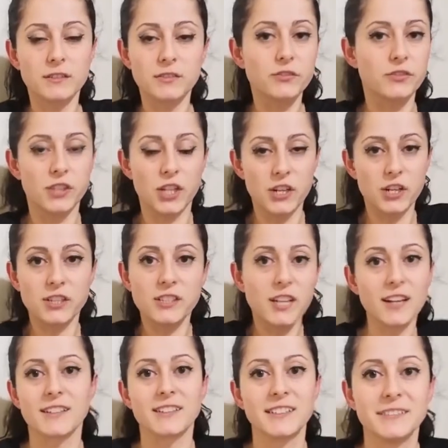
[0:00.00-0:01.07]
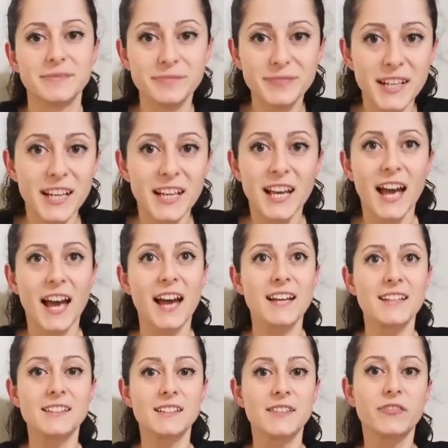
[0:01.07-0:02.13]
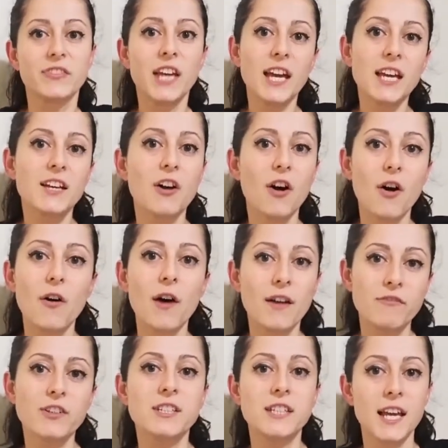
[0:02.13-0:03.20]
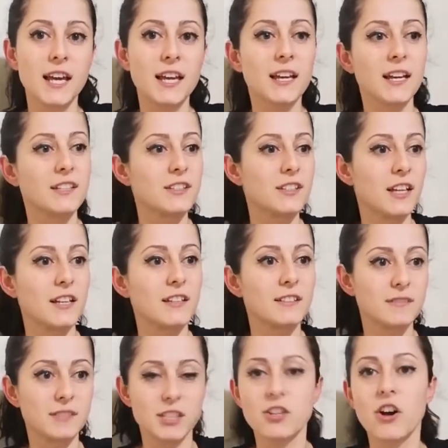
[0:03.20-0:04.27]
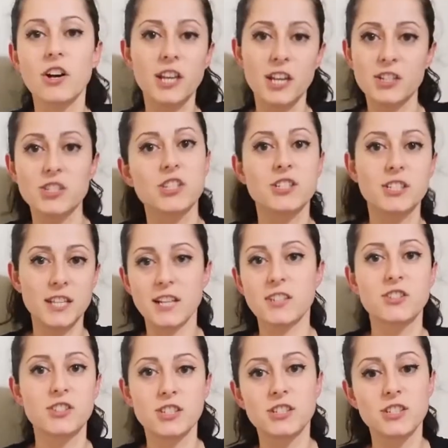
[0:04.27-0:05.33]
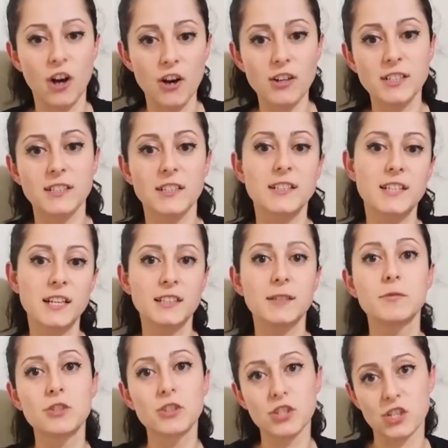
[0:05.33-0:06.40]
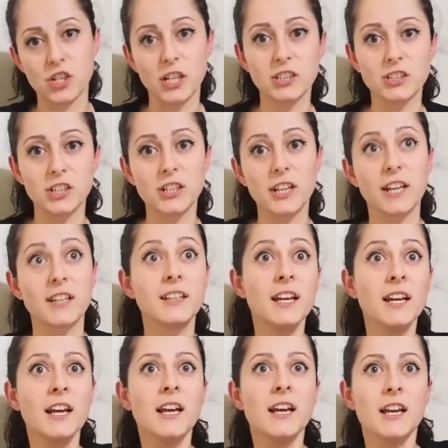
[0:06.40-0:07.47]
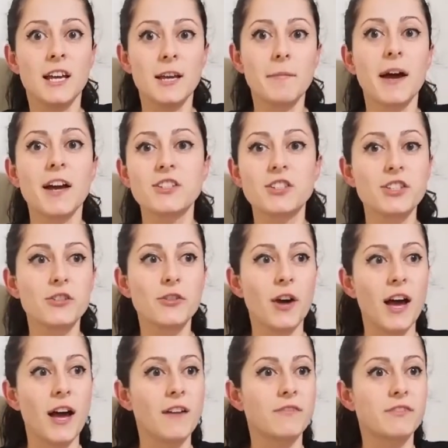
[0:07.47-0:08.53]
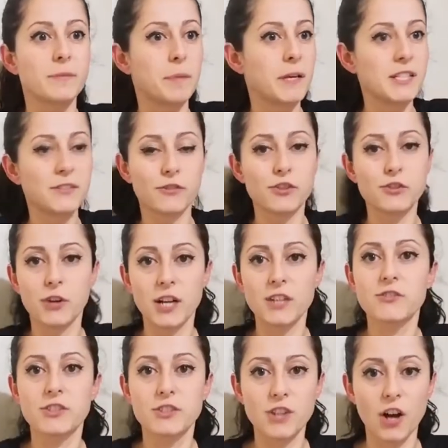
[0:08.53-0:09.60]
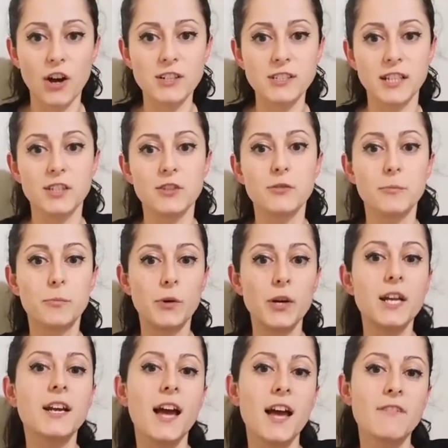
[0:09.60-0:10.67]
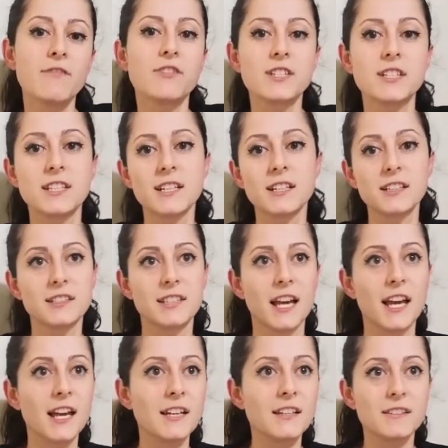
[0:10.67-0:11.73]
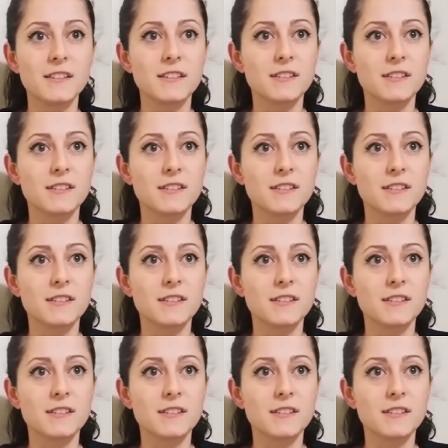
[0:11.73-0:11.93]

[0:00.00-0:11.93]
there are a ton. And they go every day, and the dog catchers catch these dogs and they take them to the shelter. And imagine you have space for 200 dogs and you bring every single day